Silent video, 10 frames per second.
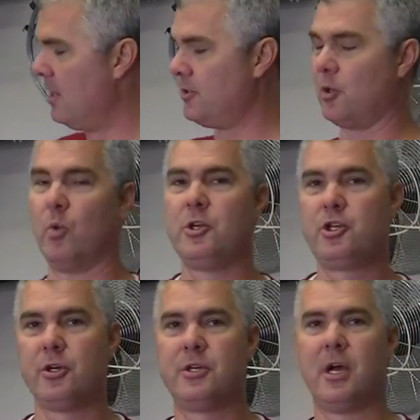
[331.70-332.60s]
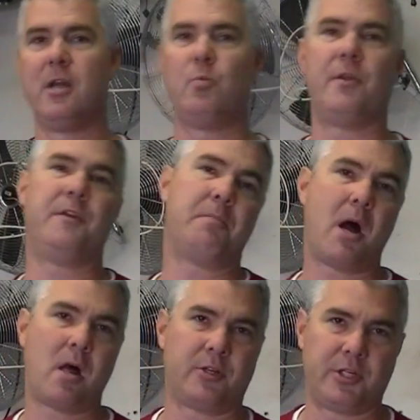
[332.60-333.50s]
So once you're done with the
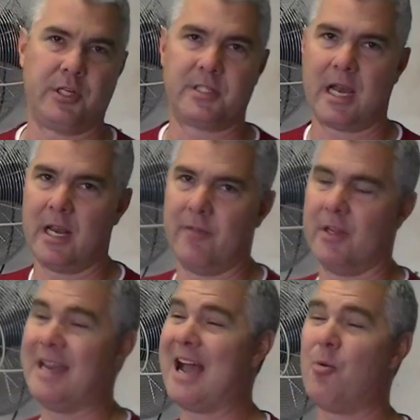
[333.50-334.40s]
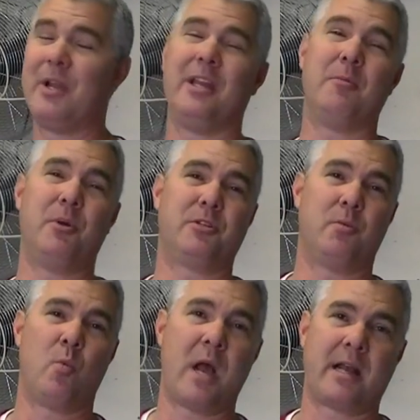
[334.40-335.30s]
polishing side of it, now we get to put
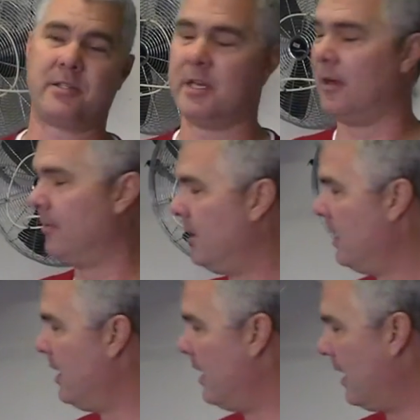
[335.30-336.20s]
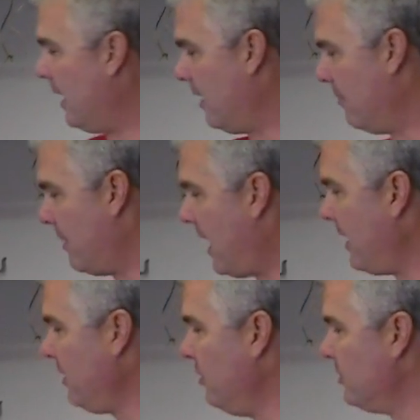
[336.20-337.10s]
some wax down.
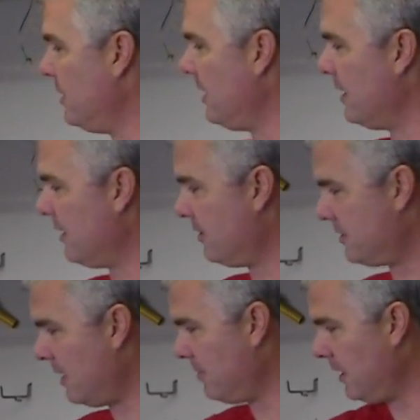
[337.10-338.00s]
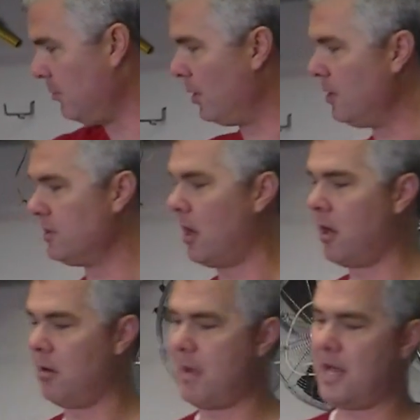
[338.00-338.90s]
I use the same thing, we use the
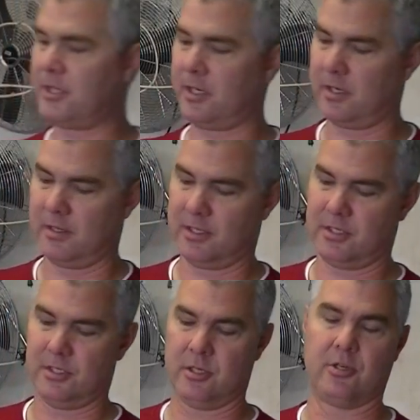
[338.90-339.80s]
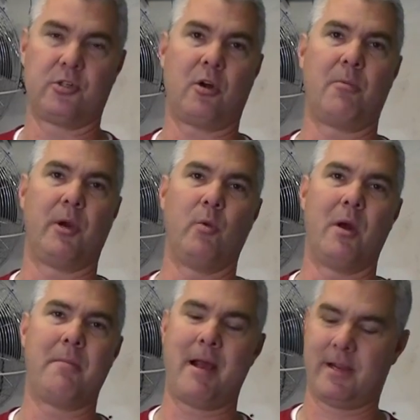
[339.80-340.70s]
Auto Magic. This is their strawberry
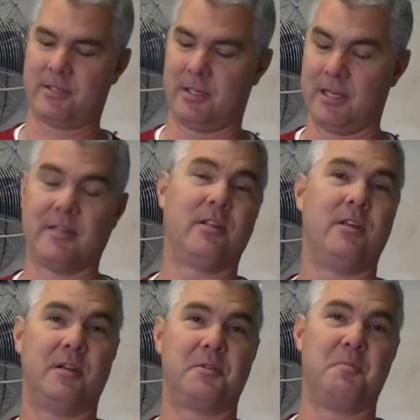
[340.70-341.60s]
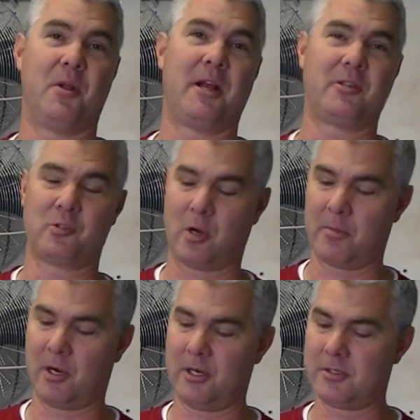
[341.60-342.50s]
wetbacks, and yes, it does smell like
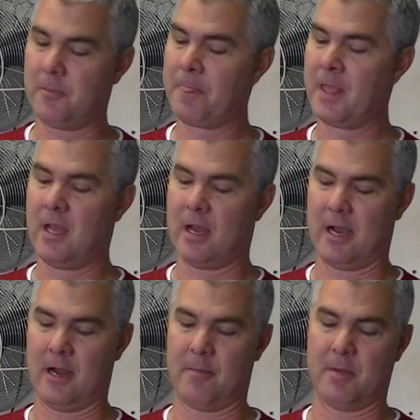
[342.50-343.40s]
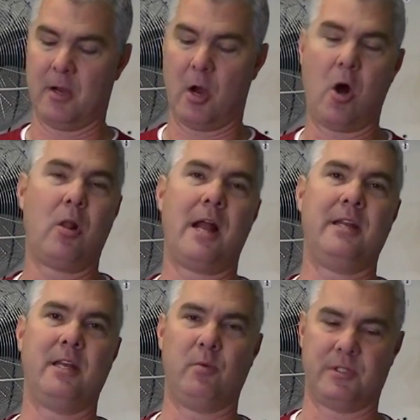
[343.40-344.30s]
strawberries. All I
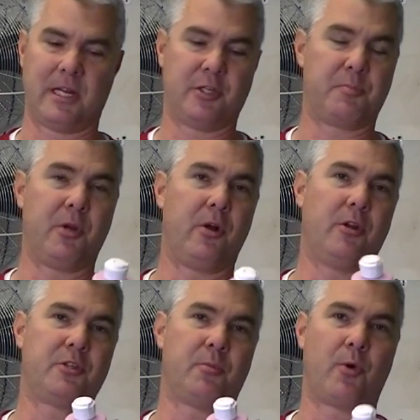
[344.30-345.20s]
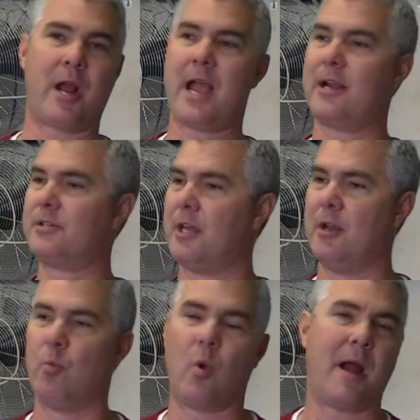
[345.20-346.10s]
did was I just put it on some rags
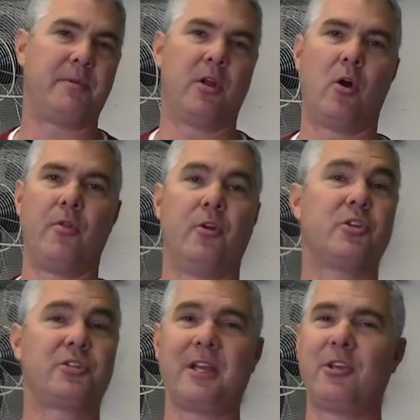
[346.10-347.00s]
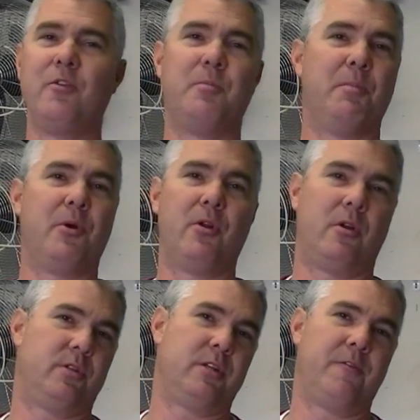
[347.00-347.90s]
and wiped it on there, just like you've been putting
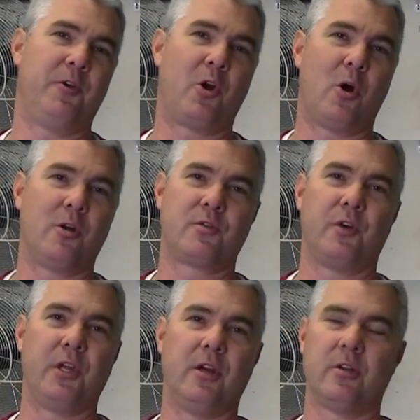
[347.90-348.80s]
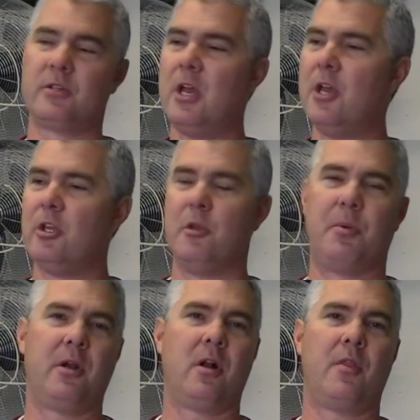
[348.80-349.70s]
on the stuff for your cars for years. You
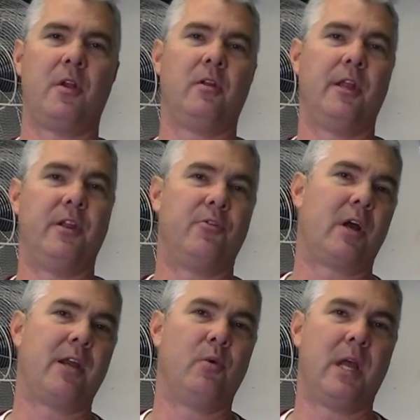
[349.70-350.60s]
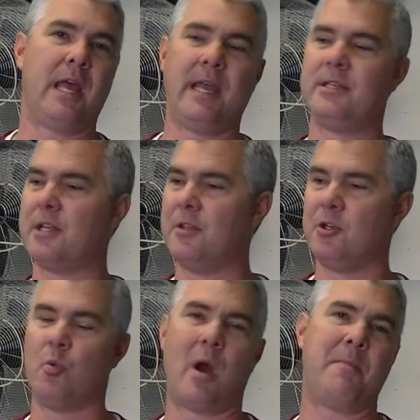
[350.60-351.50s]
put it on there, let it dry to a haze, and then
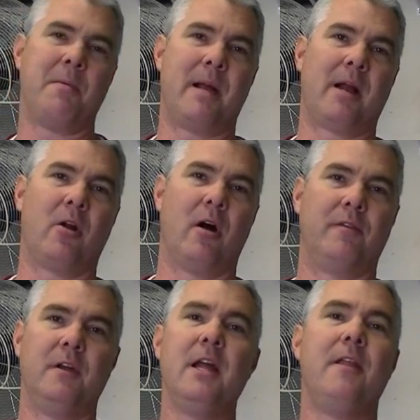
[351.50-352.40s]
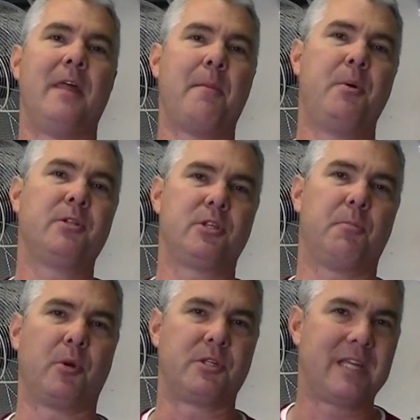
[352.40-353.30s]
you wipe it back off. That puts the
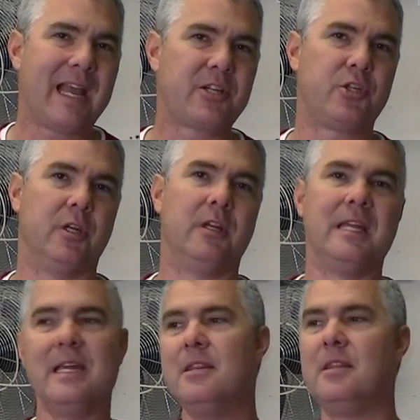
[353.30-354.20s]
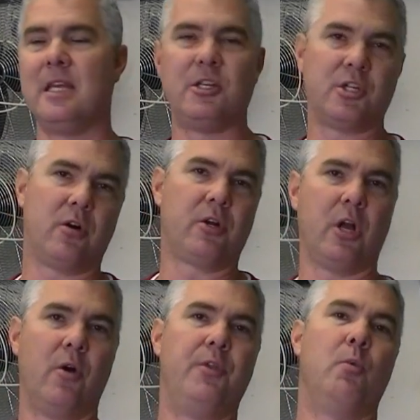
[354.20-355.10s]
protection in the gel
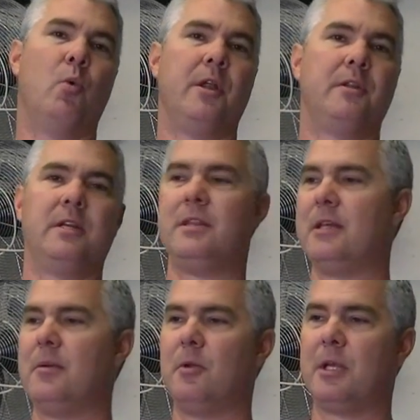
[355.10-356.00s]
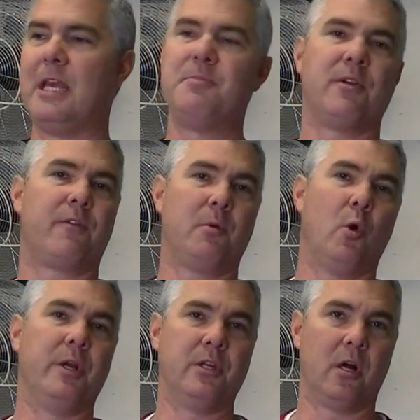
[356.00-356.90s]
coat that keeps it from
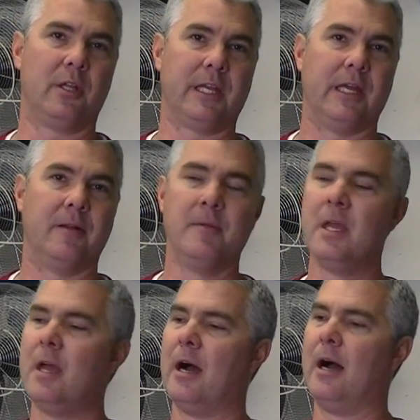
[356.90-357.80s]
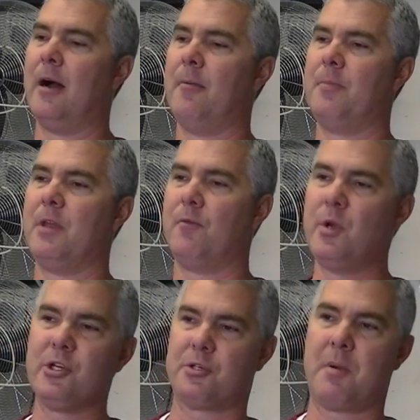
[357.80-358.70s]
going dull again. If
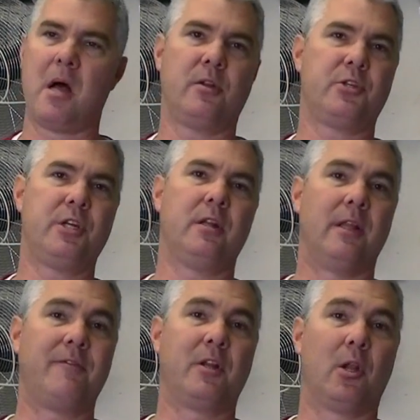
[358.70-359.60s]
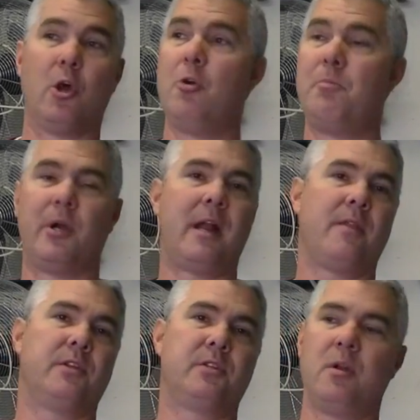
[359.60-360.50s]
we just polished it and left it alone, put it out
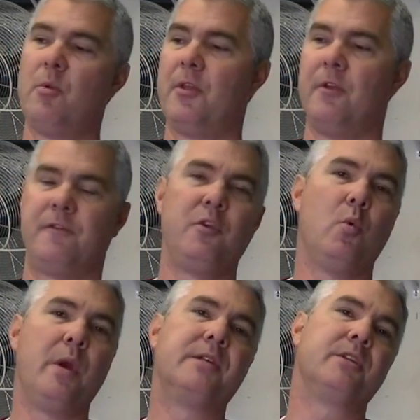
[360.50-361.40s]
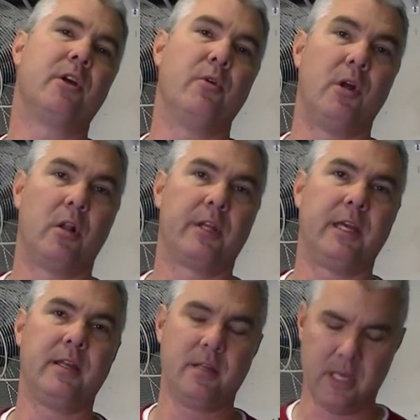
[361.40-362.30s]
in the sun, within a few weeks it'd go dull
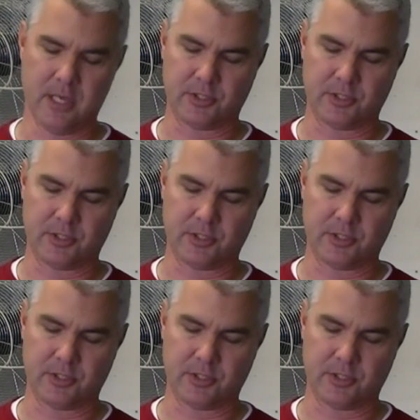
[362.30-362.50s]
again.